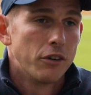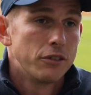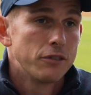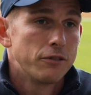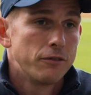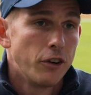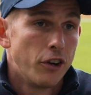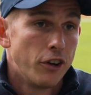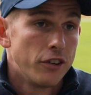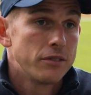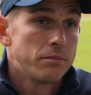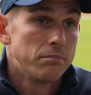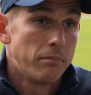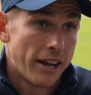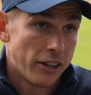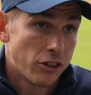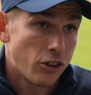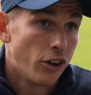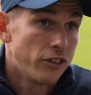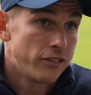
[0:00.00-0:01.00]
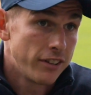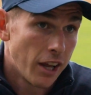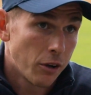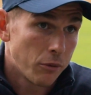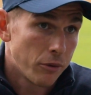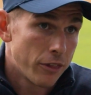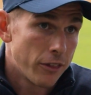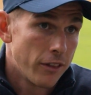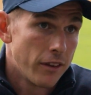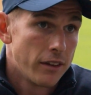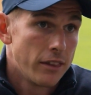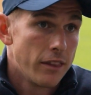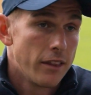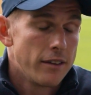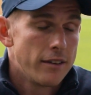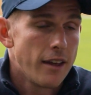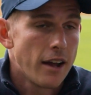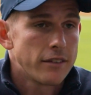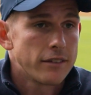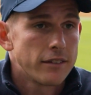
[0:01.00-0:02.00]
was first made contact with the
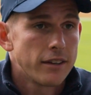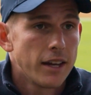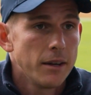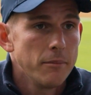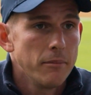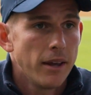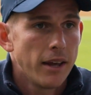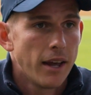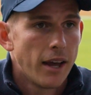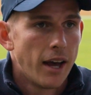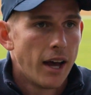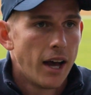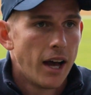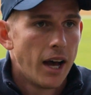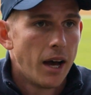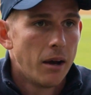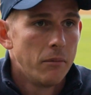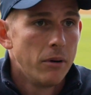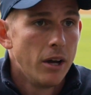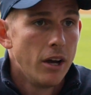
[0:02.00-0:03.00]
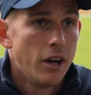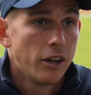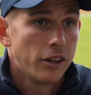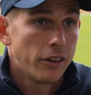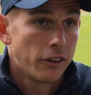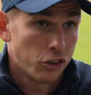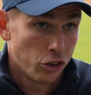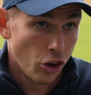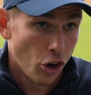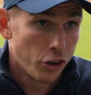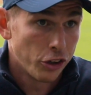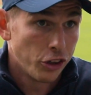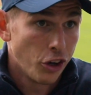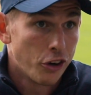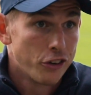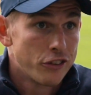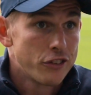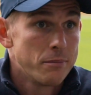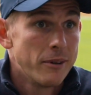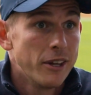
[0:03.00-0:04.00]
Dutch team.
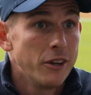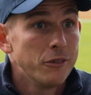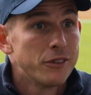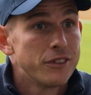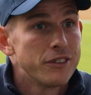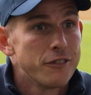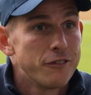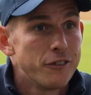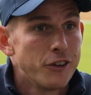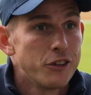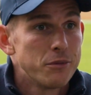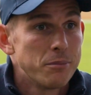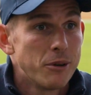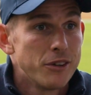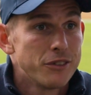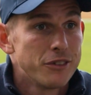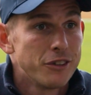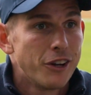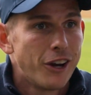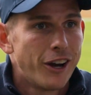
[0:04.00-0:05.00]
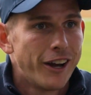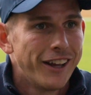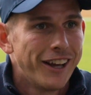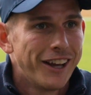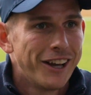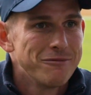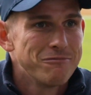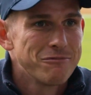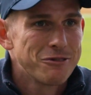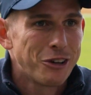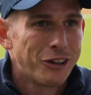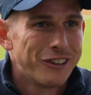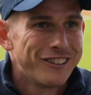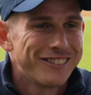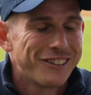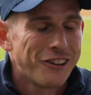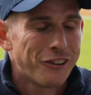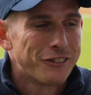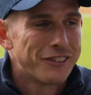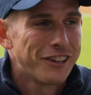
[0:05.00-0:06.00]
Joran Smit was the first person I
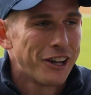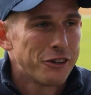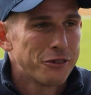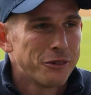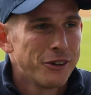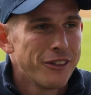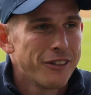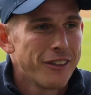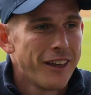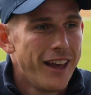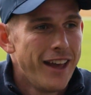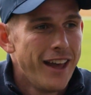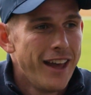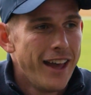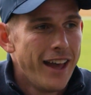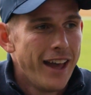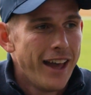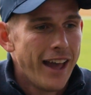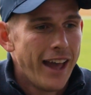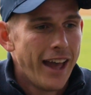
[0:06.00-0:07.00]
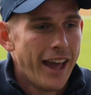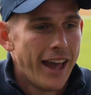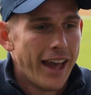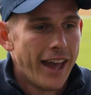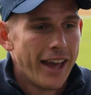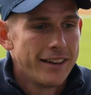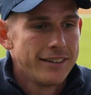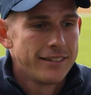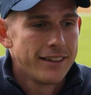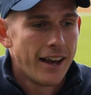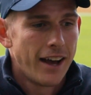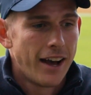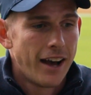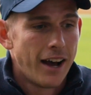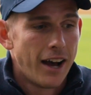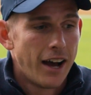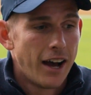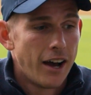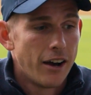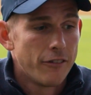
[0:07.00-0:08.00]
got in touch with. And
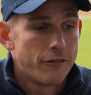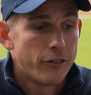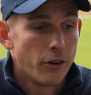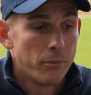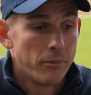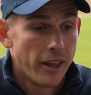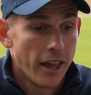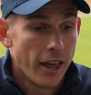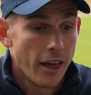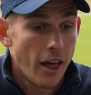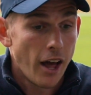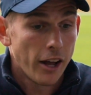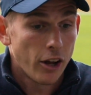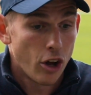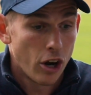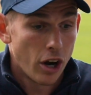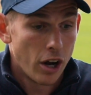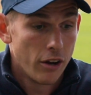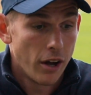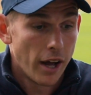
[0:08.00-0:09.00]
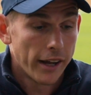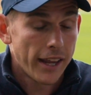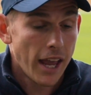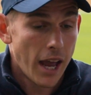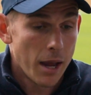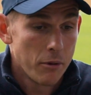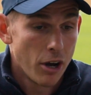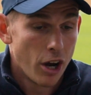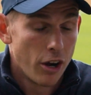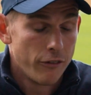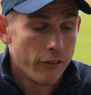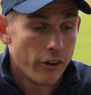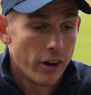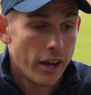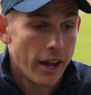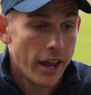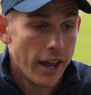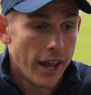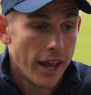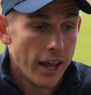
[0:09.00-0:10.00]
from there, I came
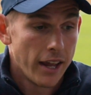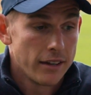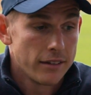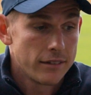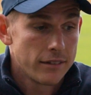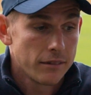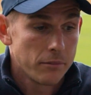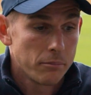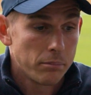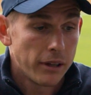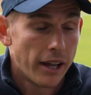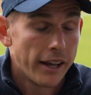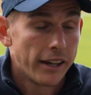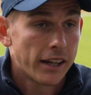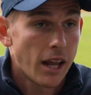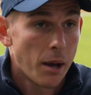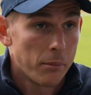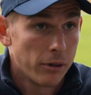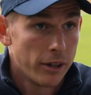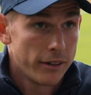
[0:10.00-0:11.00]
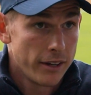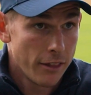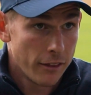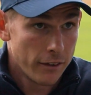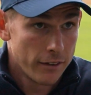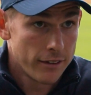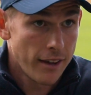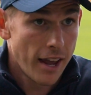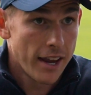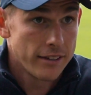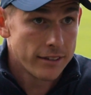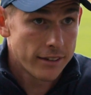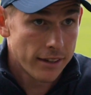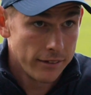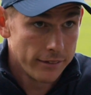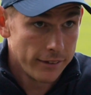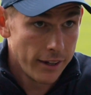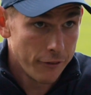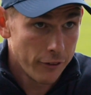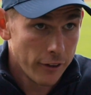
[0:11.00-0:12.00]
over and played a couple of Netherlands
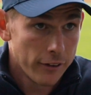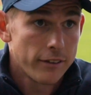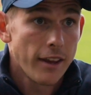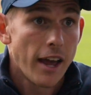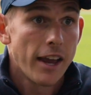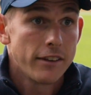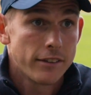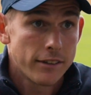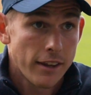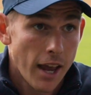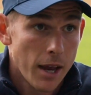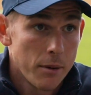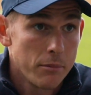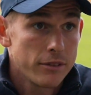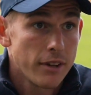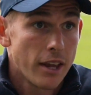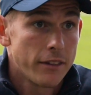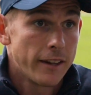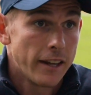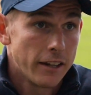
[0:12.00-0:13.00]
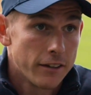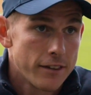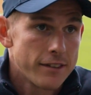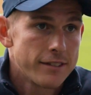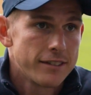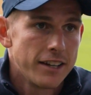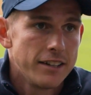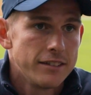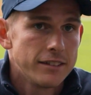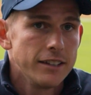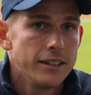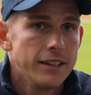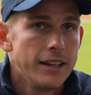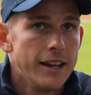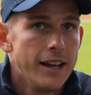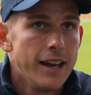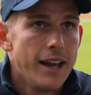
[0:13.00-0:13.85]
A's games at the end of the season,